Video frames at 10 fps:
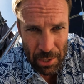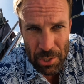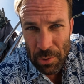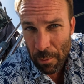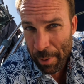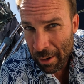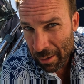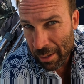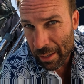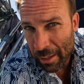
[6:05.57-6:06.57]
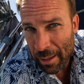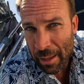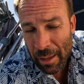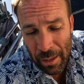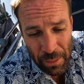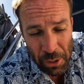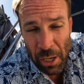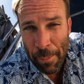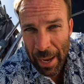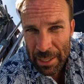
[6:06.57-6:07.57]
So apparently, the
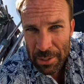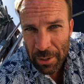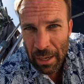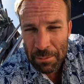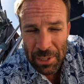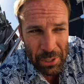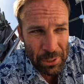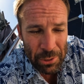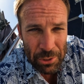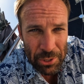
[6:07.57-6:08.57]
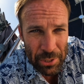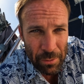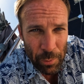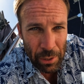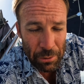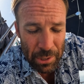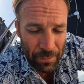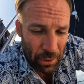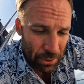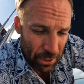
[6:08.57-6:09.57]
capacitor comes loose, we lose the
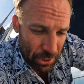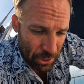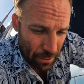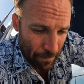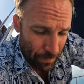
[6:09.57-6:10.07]
voltage.